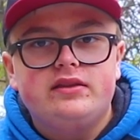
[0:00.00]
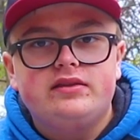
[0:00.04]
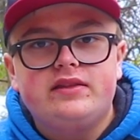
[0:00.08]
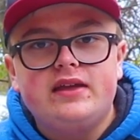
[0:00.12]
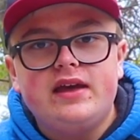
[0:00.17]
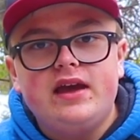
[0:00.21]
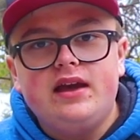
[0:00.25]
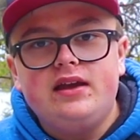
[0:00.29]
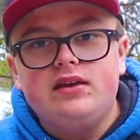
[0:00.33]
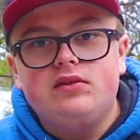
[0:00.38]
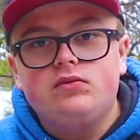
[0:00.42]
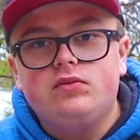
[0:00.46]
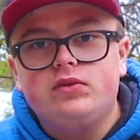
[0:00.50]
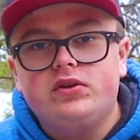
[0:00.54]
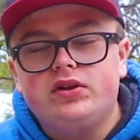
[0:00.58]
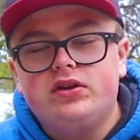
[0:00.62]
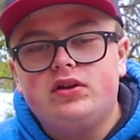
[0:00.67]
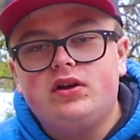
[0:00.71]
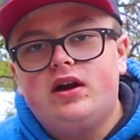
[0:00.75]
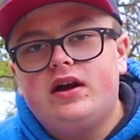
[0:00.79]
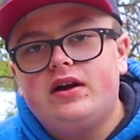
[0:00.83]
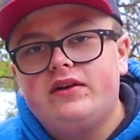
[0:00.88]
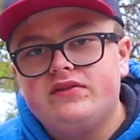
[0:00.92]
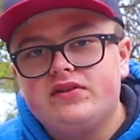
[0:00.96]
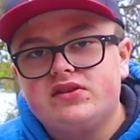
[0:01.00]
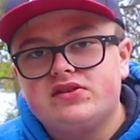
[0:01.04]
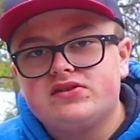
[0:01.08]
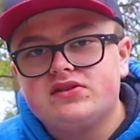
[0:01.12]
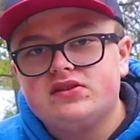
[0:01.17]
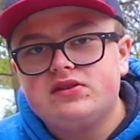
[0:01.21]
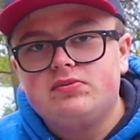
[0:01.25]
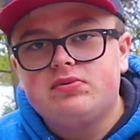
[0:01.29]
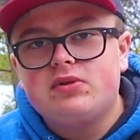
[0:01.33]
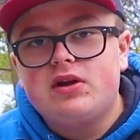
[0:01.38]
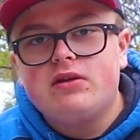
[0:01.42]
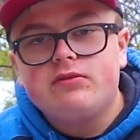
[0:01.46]
That will
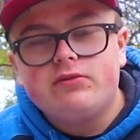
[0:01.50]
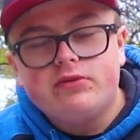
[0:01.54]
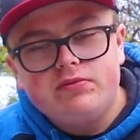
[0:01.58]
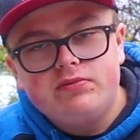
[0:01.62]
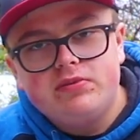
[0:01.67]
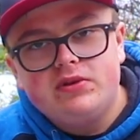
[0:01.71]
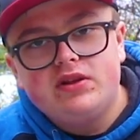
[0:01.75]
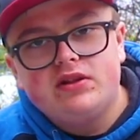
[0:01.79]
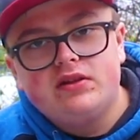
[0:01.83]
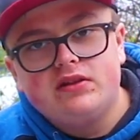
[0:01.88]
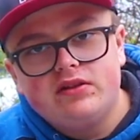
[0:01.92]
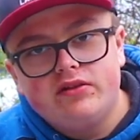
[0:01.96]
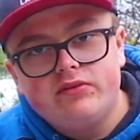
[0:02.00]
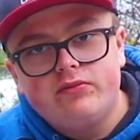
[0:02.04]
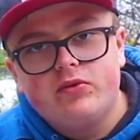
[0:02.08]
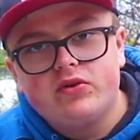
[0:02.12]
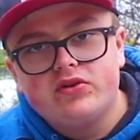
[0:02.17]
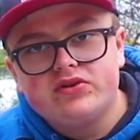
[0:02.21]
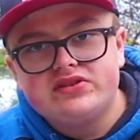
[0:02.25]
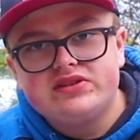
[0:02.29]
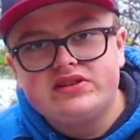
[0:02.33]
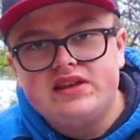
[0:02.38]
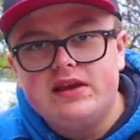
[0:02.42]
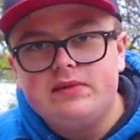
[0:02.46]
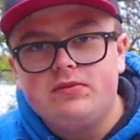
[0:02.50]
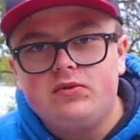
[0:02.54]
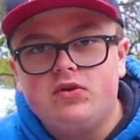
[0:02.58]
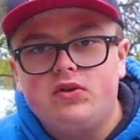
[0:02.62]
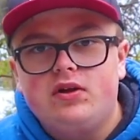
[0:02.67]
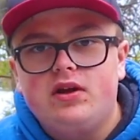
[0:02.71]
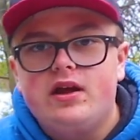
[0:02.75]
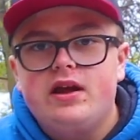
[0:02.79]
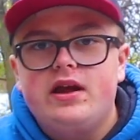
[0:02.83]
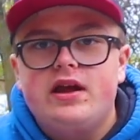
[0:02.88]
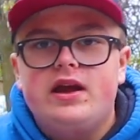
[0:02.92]
obviously probably be a little more stable